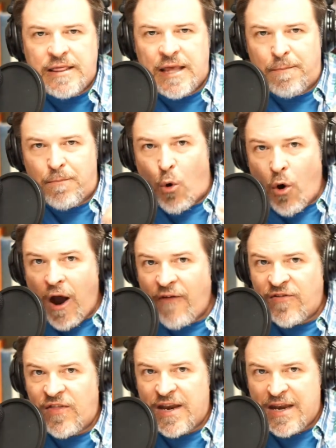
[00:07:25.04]
then more
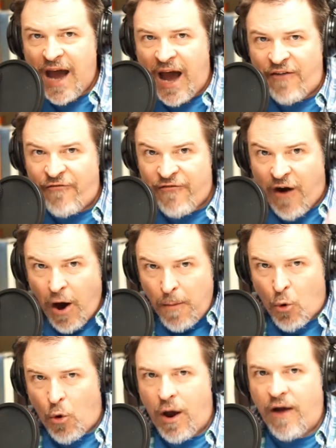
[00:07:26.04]
often than not, far
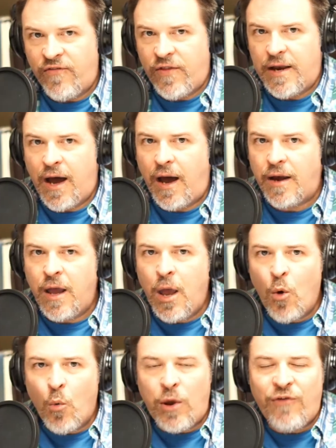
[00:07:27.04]
more often than not,
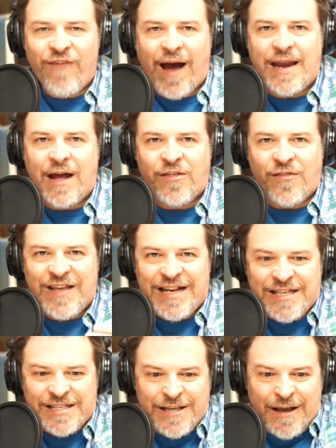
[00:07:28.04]
we find out that
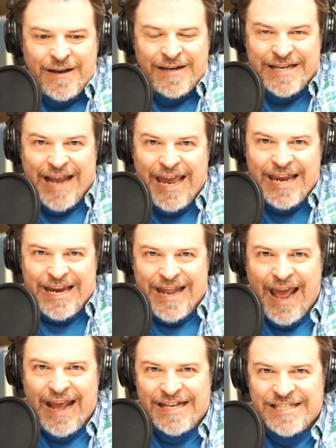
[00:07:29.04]
these
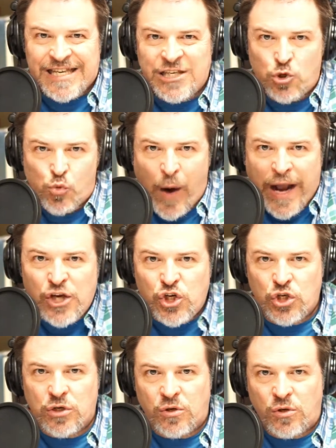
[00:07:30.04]
day-to-day
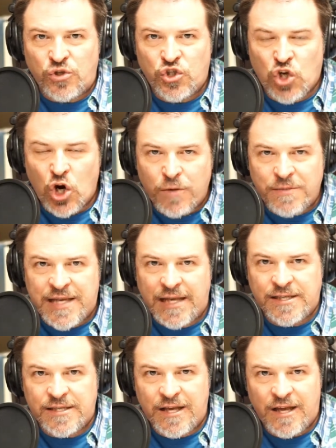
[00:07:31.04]
situational
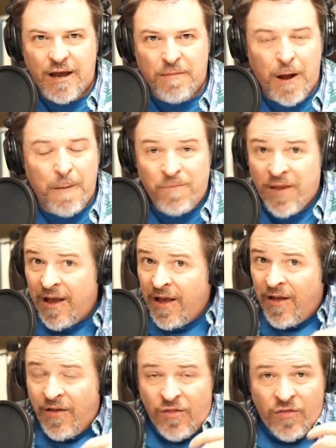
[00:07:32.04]
circumstances that come up,
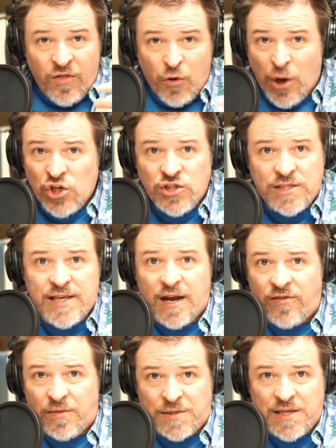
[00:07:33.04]
the questions
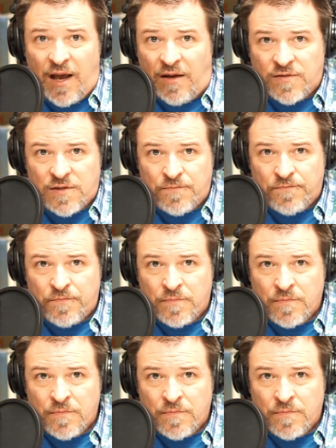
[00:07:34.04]
settle themselves.